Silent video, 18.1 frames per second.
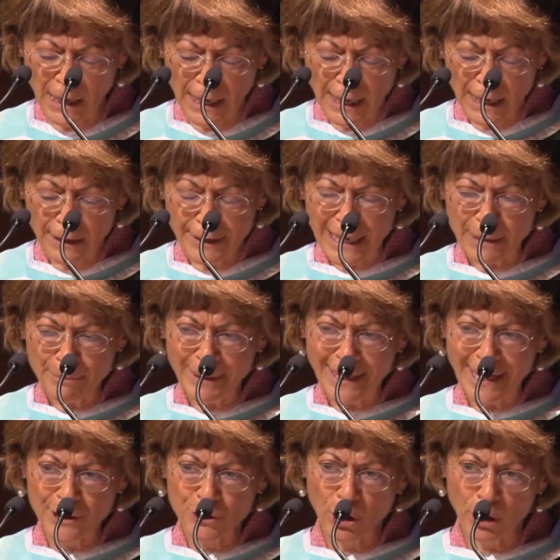Let me
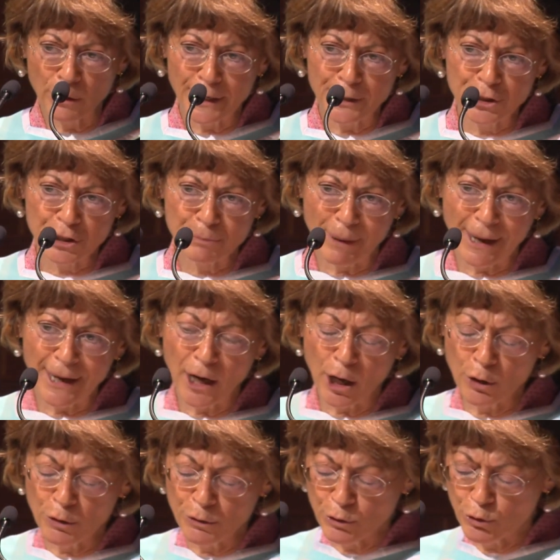acknowledge my
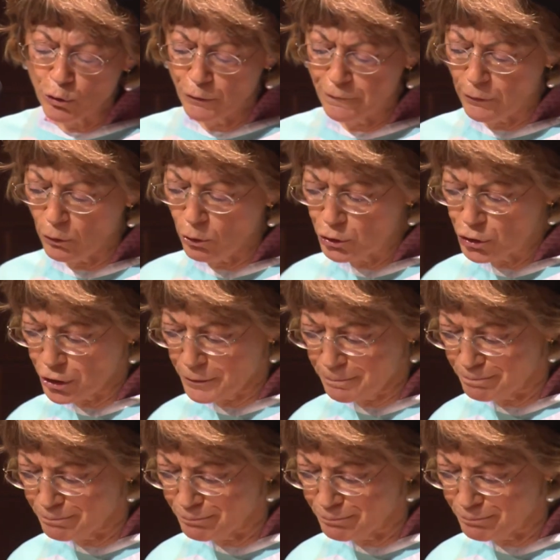own good fortune.